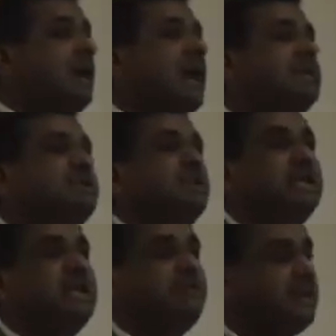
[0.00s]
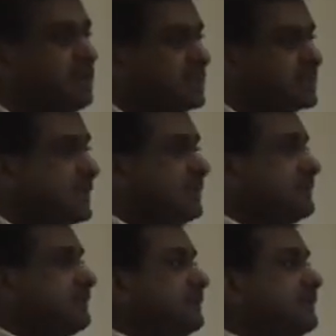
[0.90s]
As you are keeping
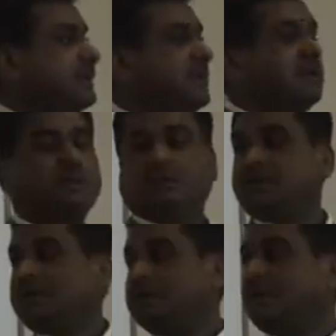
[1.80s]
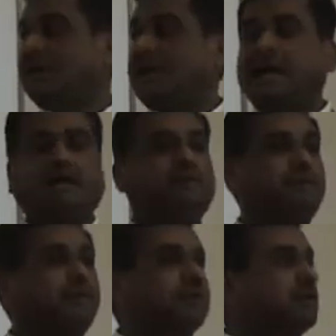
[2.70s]
yourself alive
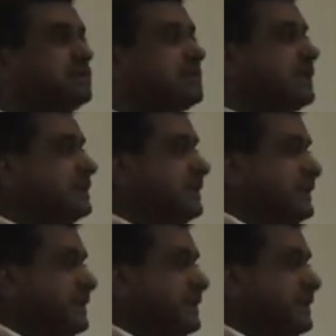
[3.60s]
for those 100